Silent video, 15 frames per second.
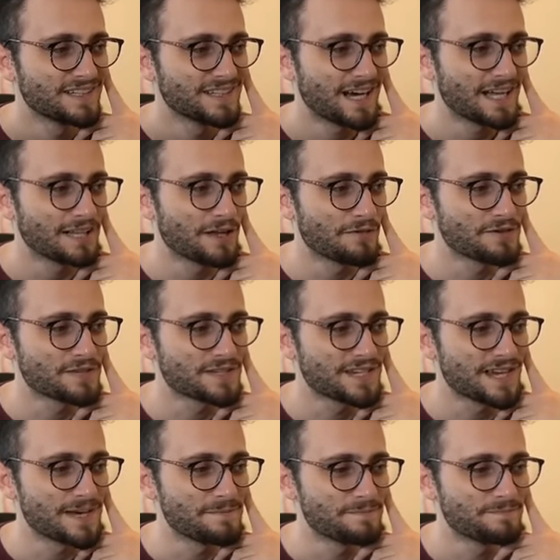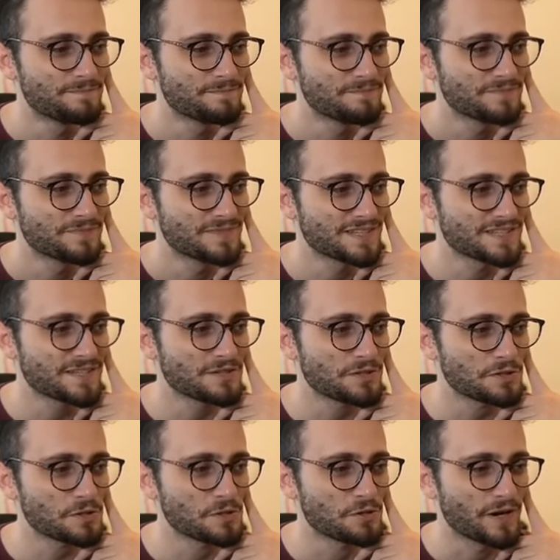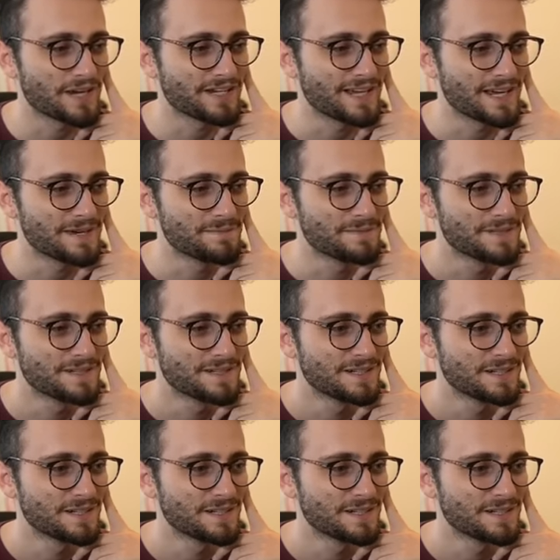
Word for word: I love this game. This is such a great game.